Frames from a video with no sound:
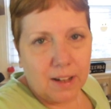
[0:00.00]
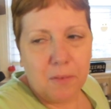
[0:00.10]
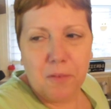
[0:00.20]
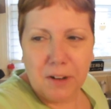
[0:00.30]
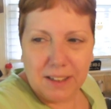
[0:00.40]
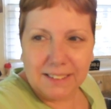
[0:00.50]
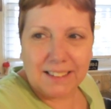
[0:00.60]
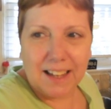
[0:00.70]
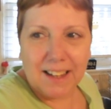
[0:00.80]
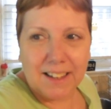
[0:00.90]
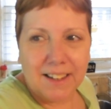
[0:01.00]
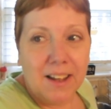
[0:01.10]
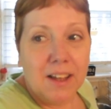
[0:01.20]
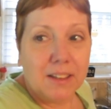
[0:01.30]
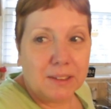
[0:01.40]
I'm really tired.
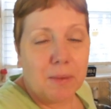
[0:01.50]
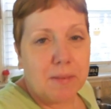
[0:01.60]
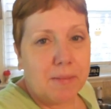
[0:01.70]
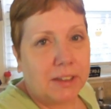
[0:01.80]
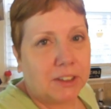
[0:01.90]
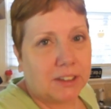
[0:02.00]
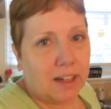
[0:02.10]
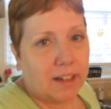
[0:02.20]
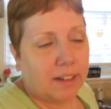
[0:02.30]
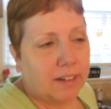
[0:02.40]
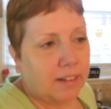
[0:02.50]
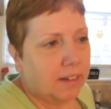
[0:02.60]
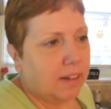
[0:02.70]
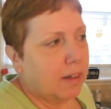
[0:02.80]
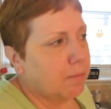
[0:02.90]
This weather makes you tired.
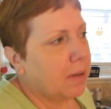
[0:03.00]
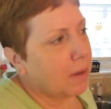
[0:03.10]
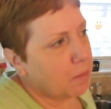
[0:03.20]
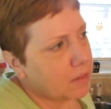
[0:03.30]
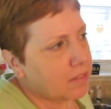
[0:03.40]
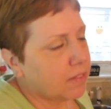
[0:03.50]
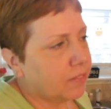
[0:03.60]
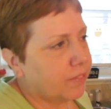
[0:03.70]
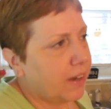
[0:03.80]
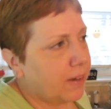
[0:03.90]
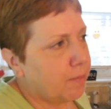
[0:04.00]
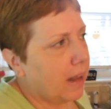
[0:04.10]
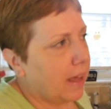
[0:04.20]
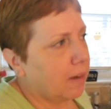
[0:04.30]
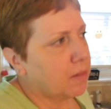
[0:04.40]
But I was, fair
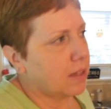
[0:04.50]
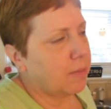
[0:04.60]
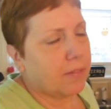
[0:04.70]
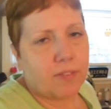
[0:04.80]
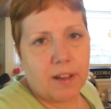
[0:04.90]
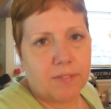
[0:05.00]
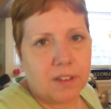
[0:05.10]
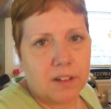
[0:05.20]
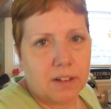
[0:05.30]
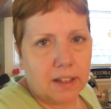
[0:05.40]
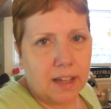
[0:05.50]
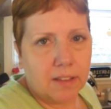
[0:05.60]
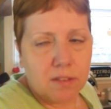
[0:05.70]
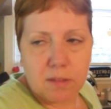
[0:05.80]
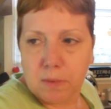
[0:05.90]
play, I was up at 5:30
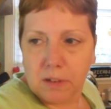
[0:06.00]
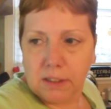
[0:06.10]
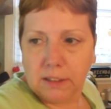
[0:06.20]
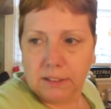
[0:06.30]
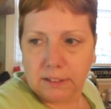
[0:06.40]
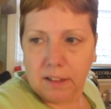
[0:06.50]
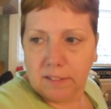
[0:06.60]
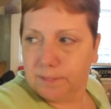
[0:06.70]
again this morning, so.